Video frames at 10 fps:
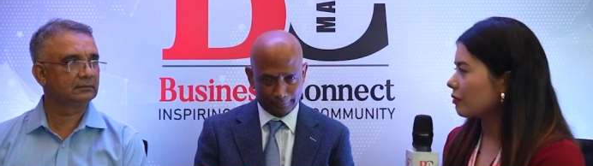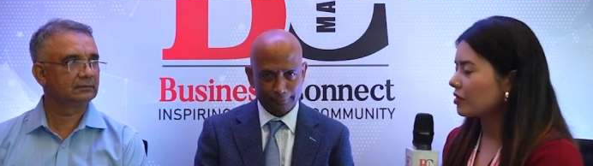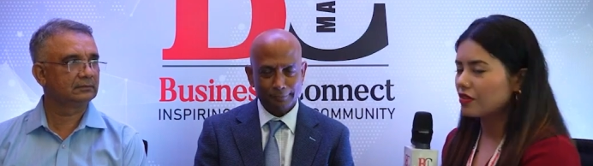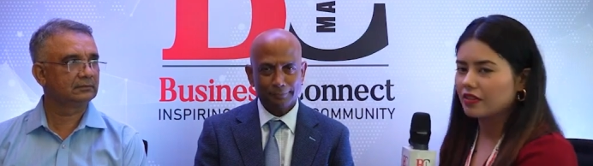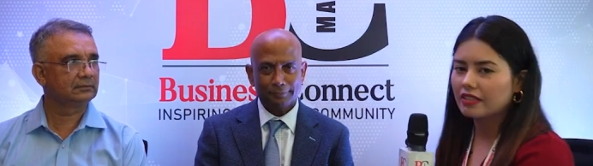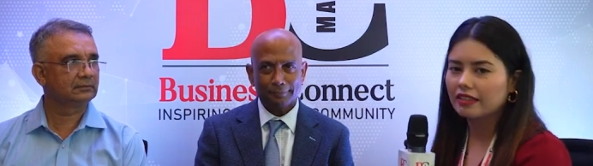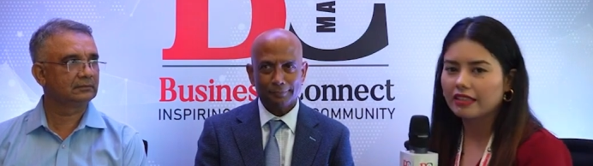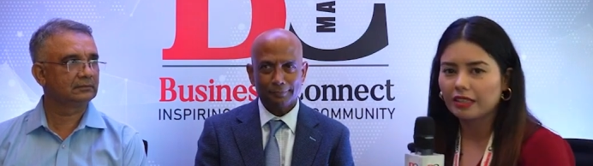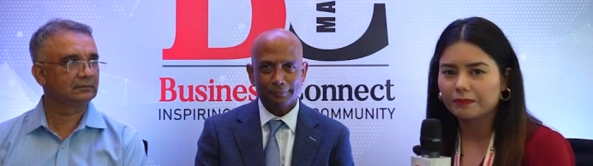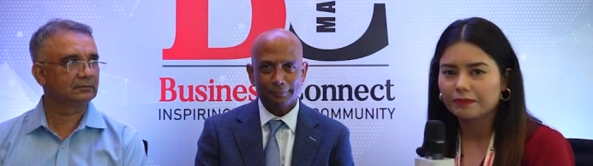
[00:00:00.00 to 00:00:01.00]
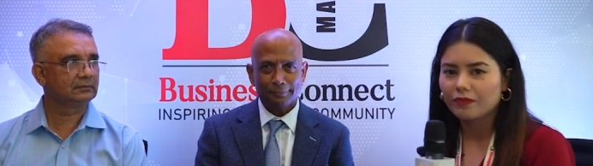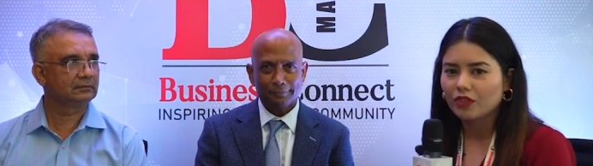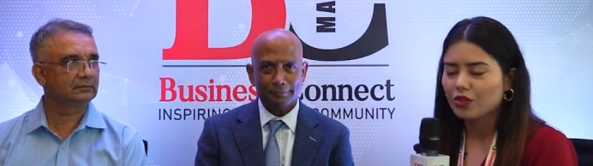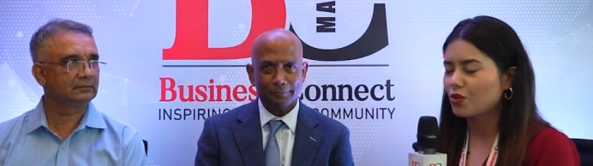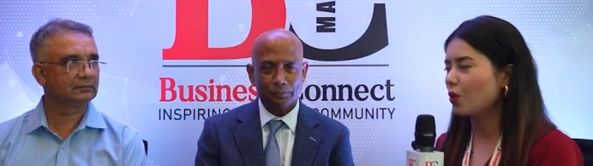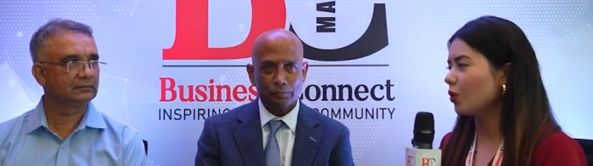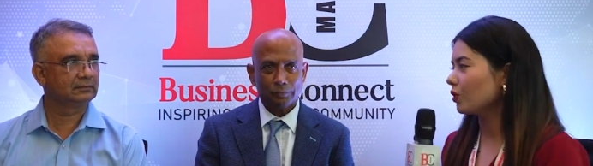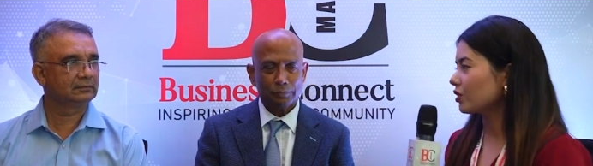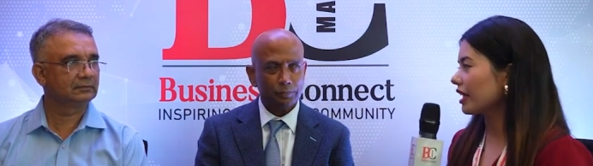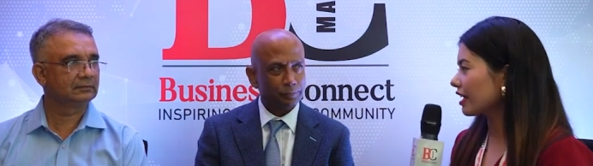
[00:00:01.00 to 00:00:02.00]
Speaker 1: and Mr. Satya. So
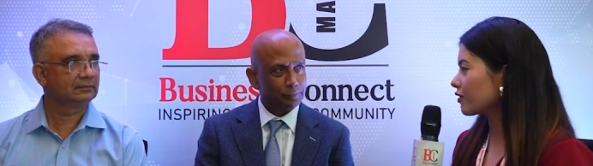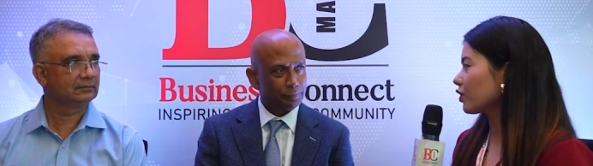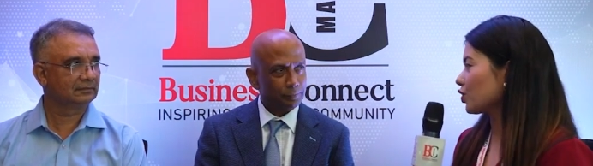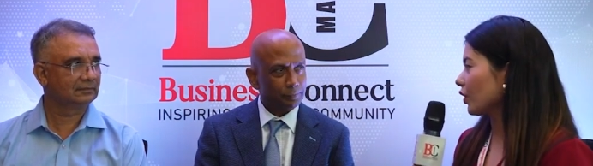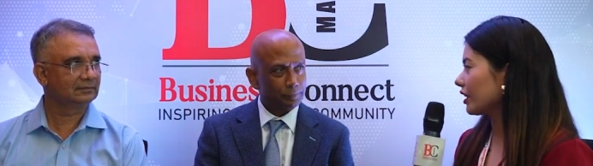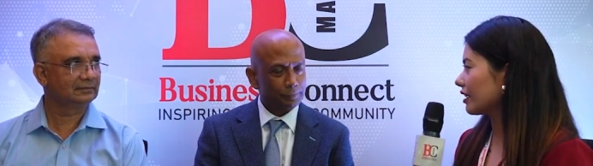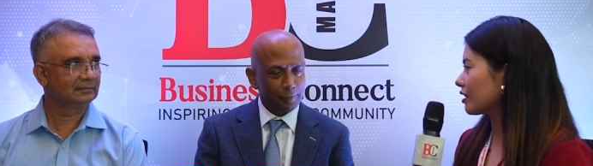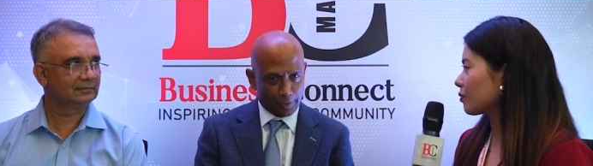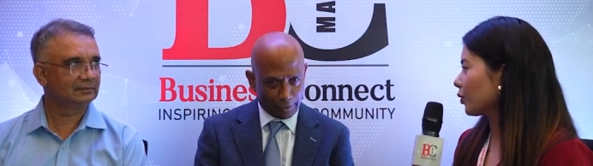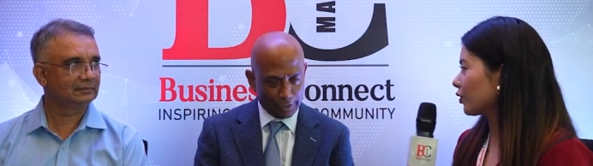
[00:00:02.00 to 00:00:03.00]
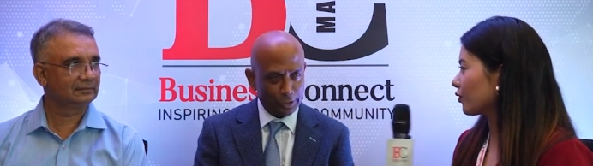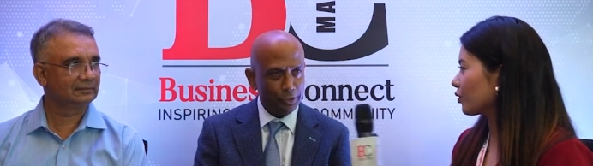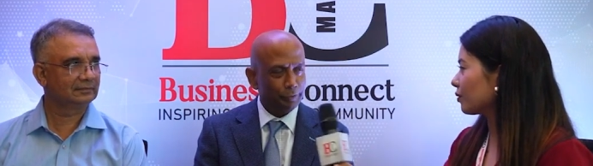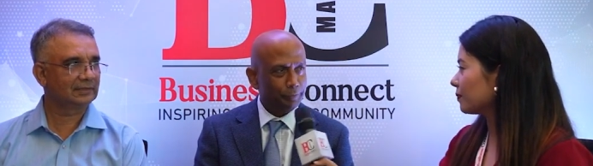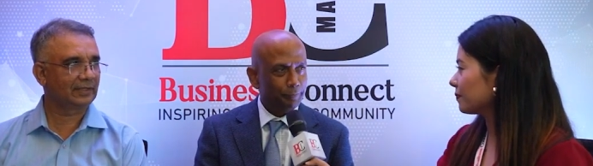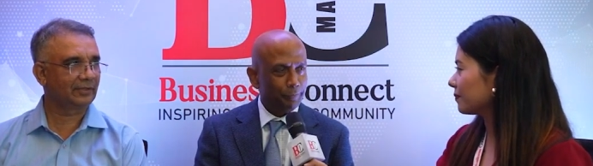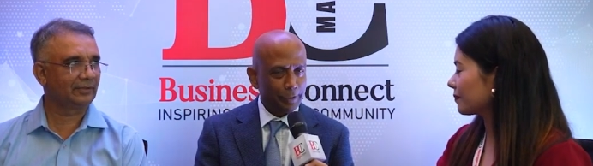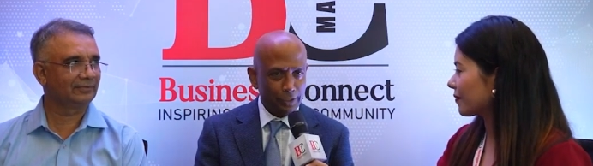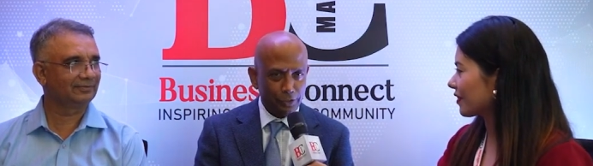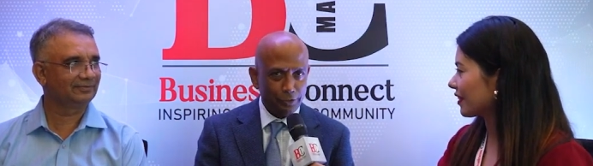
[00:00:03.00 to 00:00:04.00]
thanks for joining us,
Speaker 2: both of you.
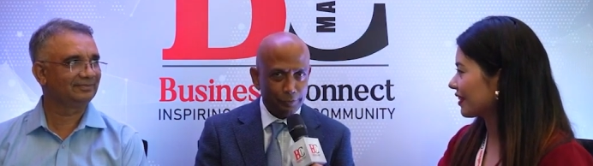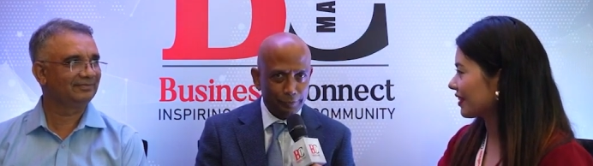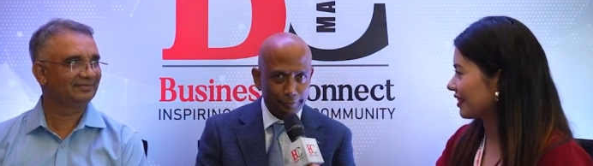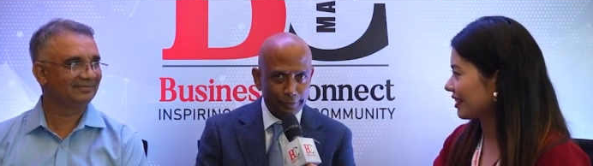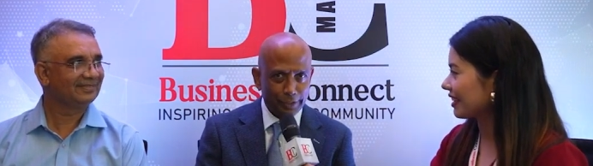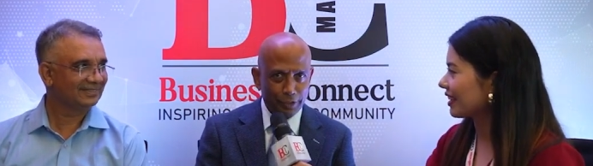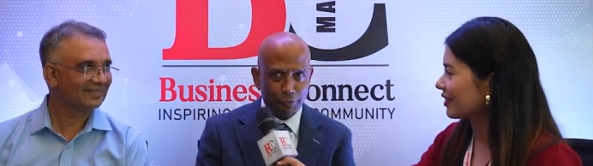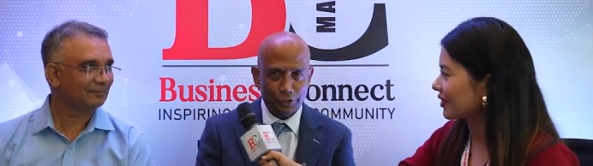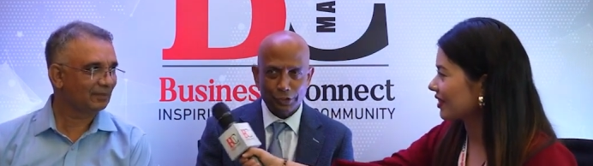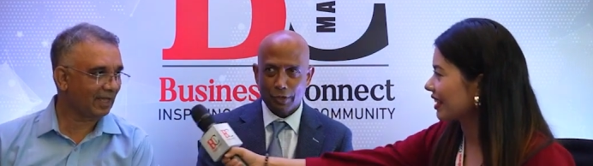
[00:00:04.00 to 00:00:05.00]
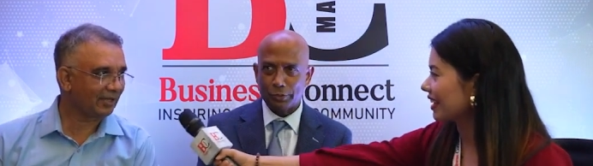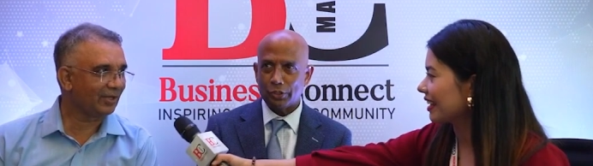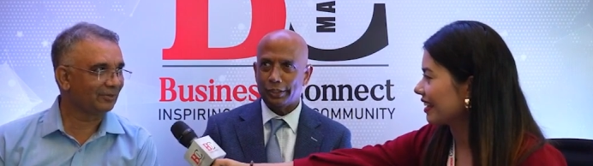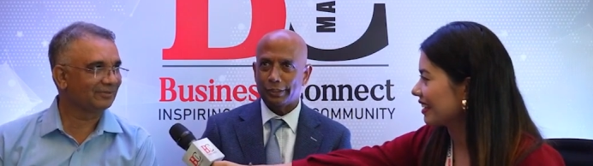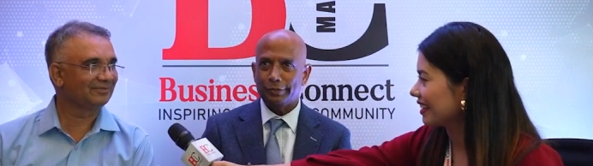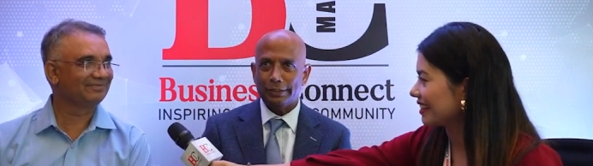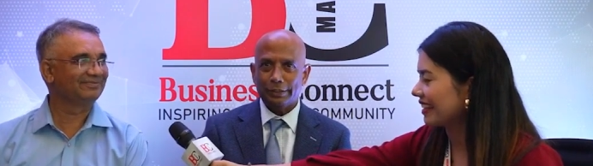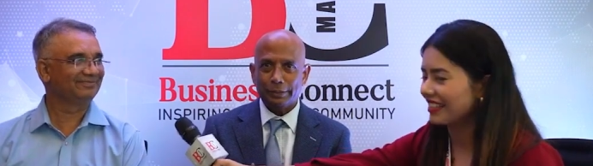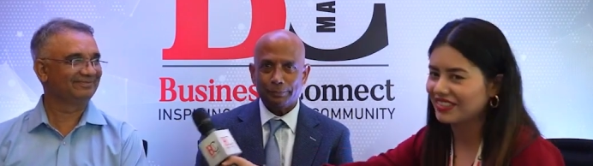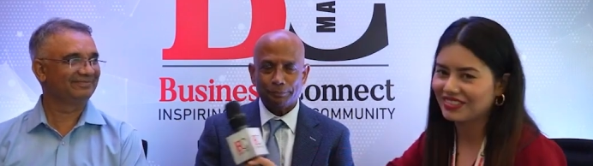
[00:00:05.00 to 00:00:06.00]
Thank you. Thank you for this opportunity.
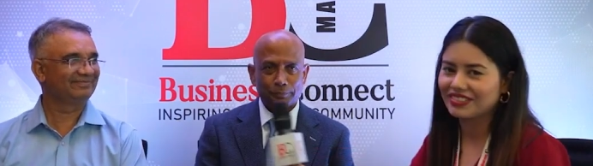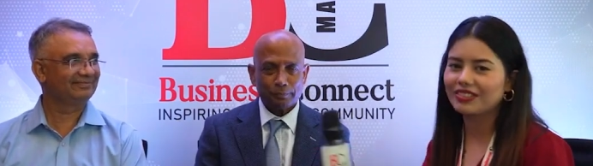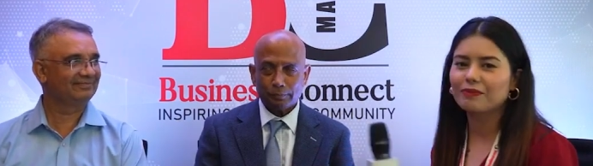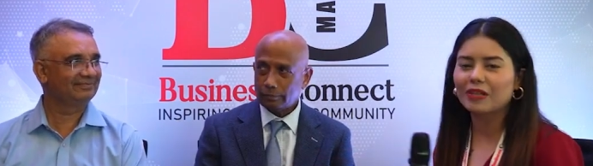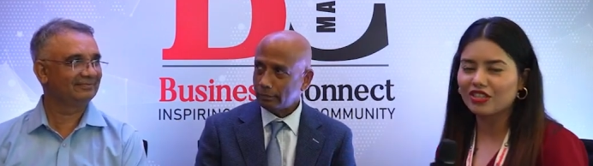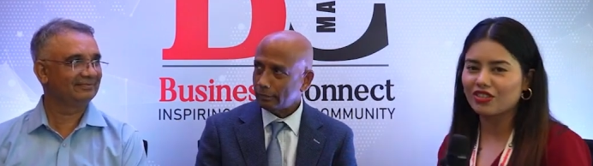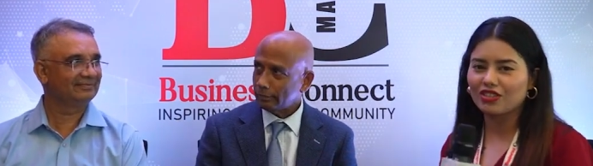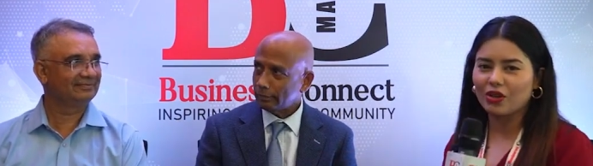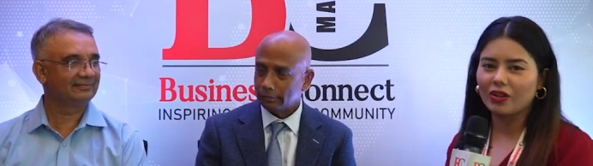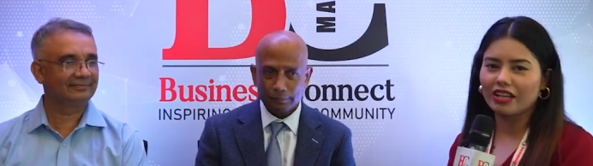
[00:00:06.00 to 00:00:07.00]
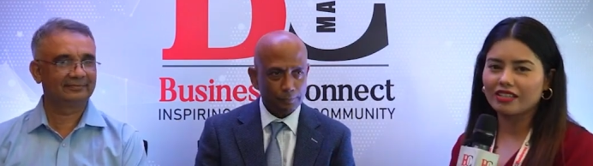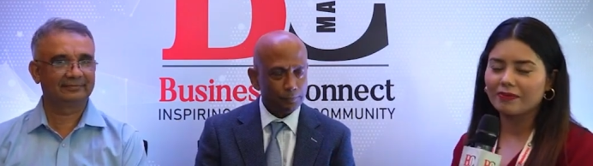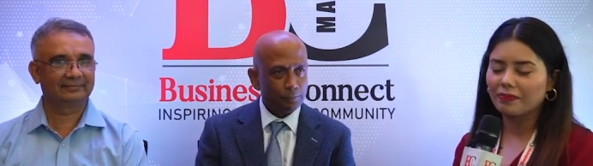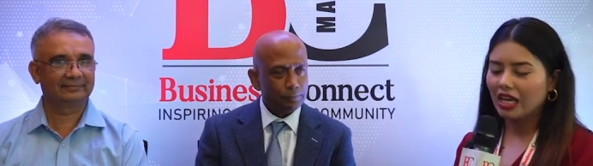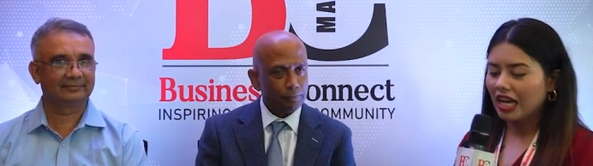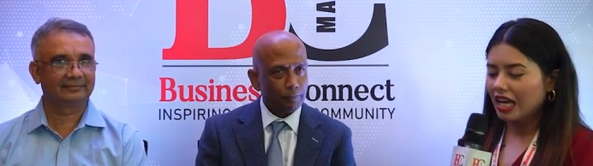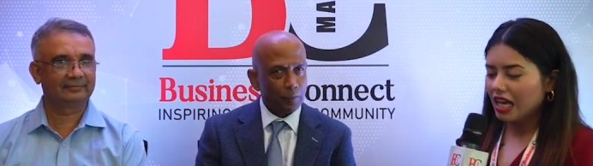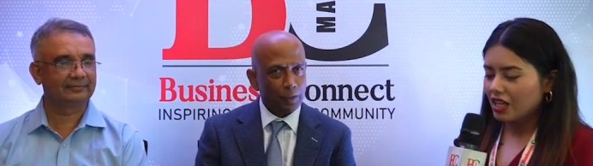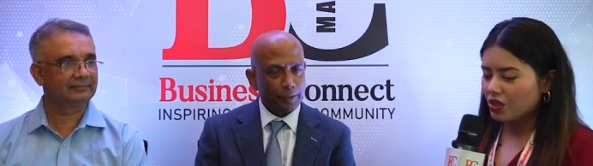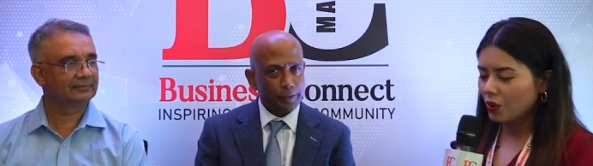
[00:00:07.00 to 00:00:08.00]
Speaker 1: The pleasure is all ours.
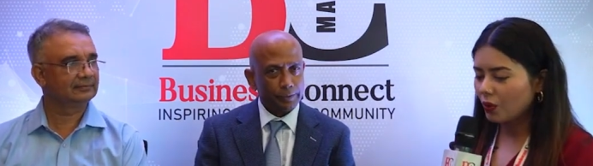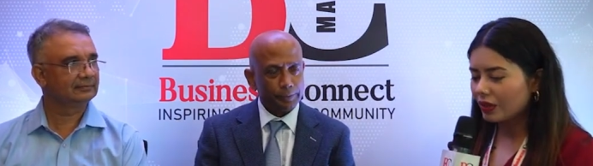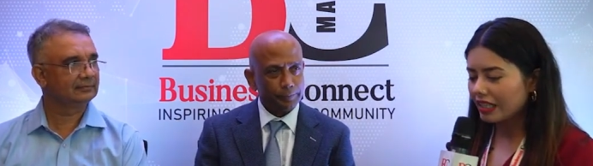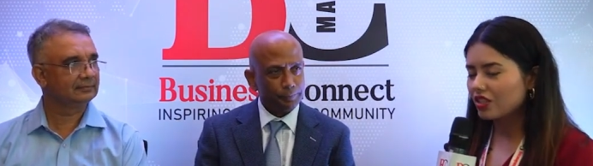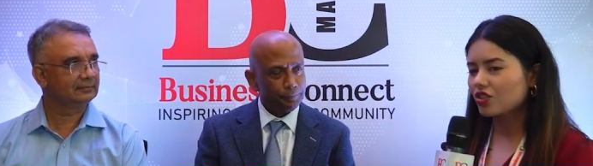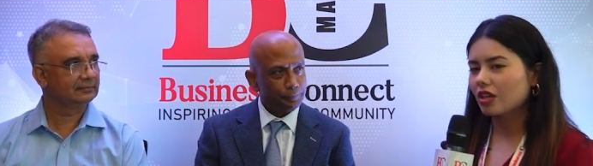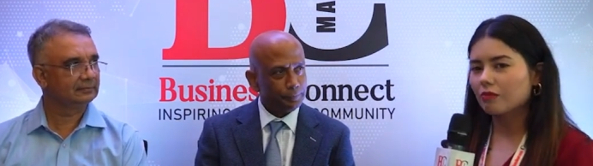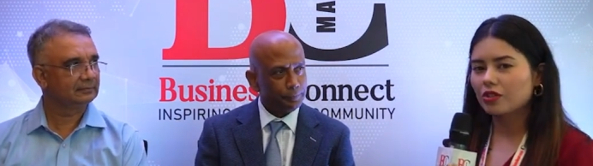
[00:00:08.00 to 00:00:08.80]
So let's jump